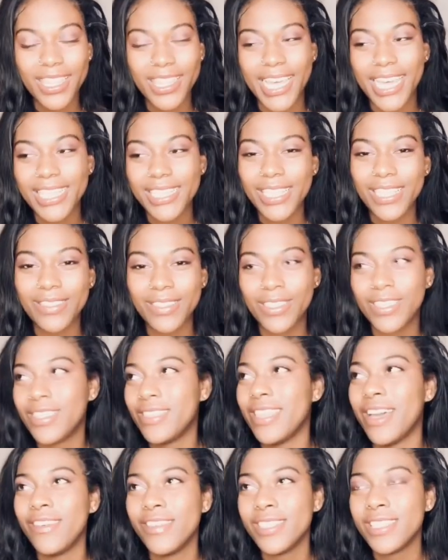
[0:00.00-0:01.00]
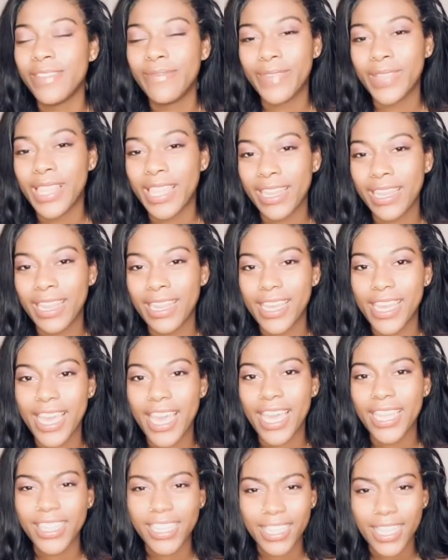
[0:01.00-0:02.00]
That's that was the feeling that I
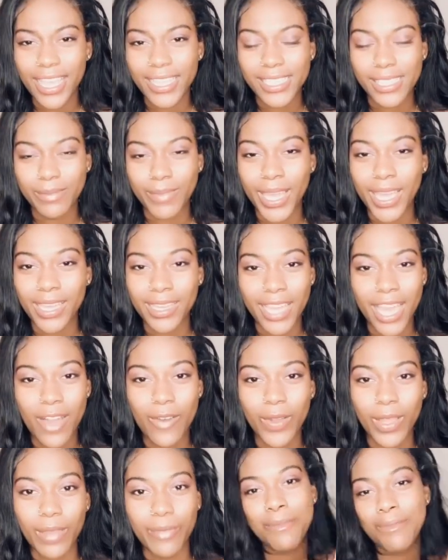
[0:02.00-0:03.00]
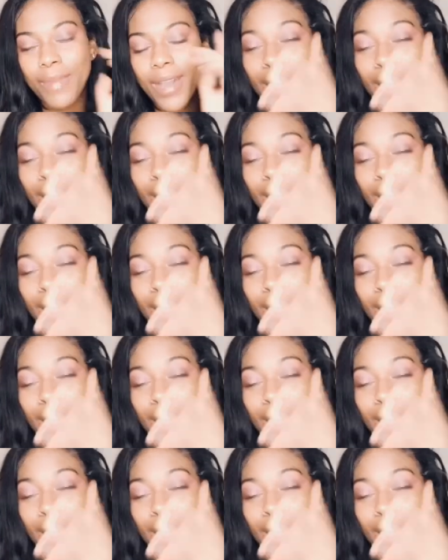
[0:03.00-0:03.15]
had the last time I hung out with him.